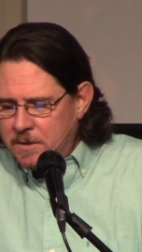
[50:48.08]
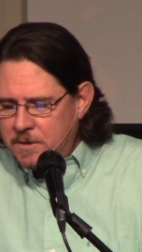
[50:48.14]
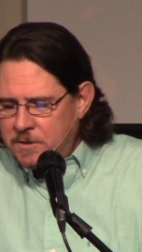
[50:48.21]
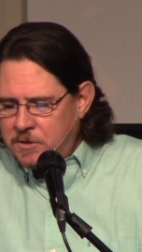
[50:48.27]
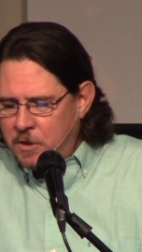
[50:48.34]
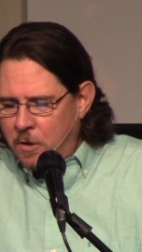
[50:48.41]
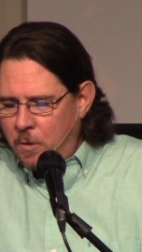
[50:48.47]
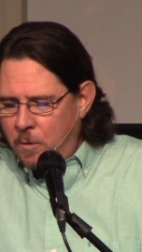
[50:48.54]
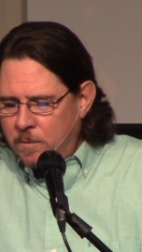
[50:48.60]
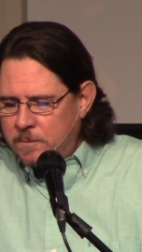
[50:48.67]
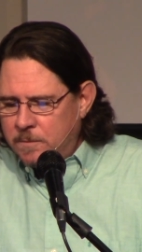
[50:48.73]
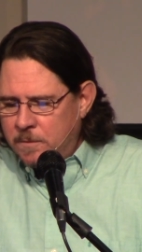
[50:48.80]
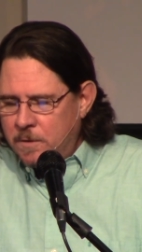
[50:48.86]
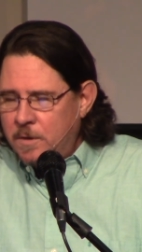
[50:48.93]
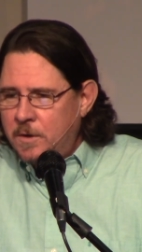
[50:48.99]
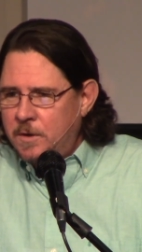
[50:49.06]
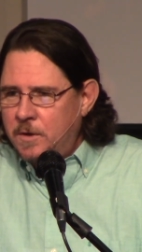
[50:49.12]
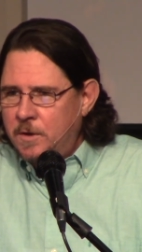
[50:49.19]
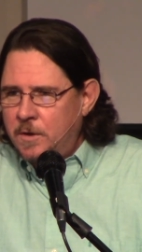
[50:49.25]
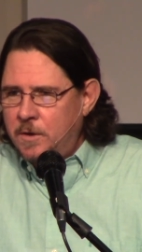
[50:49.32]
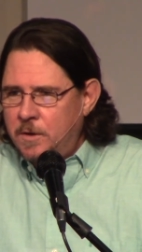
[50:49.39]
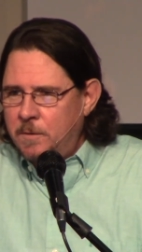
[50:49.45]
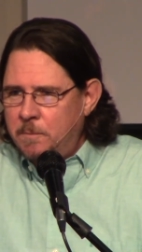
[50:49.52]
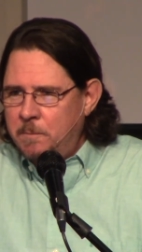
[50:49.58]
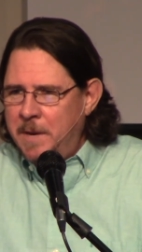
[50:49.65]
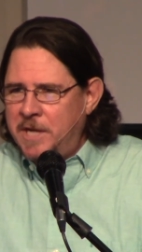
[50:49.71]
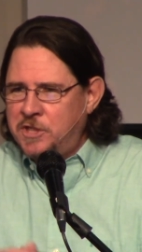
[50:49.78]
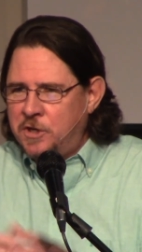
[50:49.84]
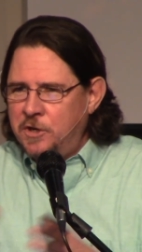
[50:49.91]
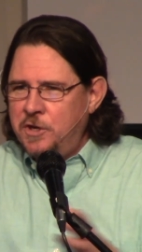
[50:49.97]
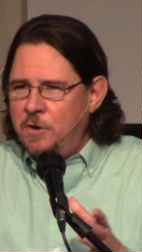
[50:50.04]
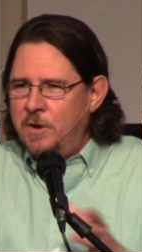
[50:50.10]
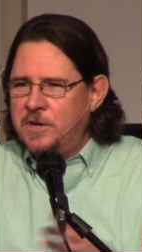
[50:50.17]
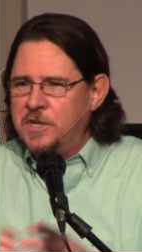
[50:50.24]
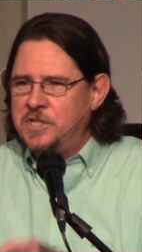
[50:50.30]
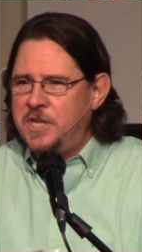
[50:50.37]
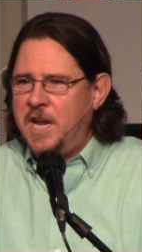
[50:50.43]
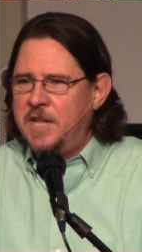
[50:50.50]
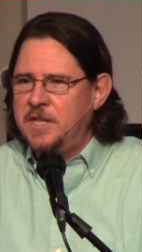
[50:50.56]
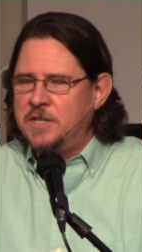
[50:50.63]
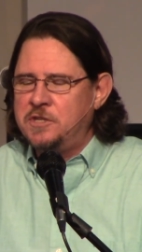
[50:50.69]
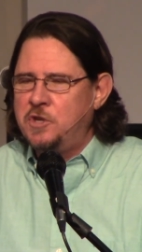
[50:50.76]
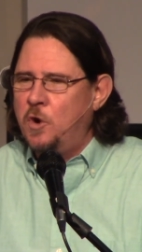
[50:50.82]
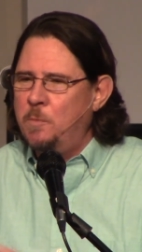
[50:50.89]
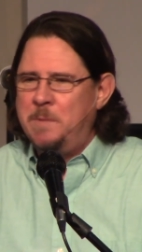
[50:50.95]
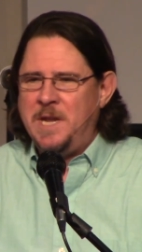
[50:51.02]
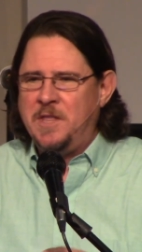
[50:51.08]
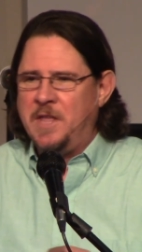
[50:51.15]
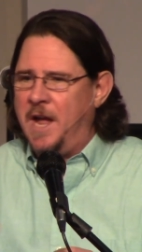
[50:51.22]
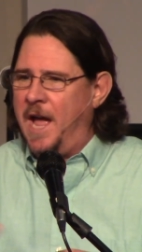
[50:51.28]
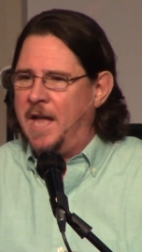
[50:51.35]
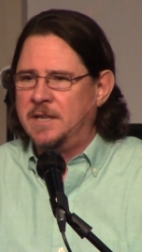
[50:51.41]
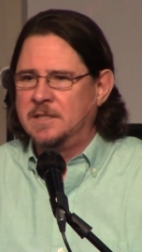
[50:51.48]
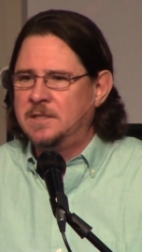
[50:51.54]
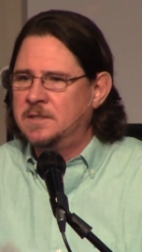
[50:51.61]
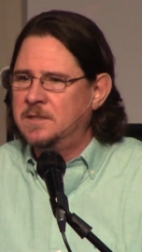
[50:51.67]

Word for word: so make sure you understand this. Don't be that.